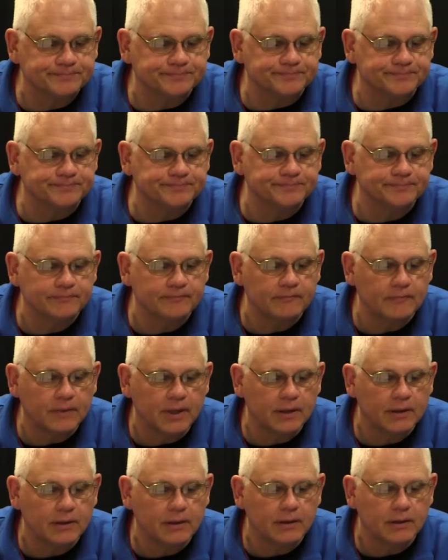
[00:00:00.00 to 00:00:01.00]

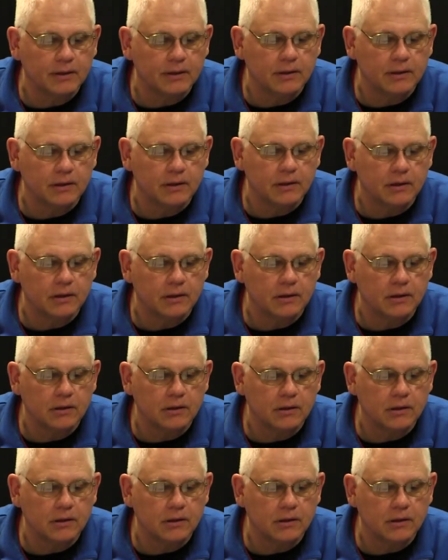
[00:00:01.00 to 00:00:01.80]
(no one is talking)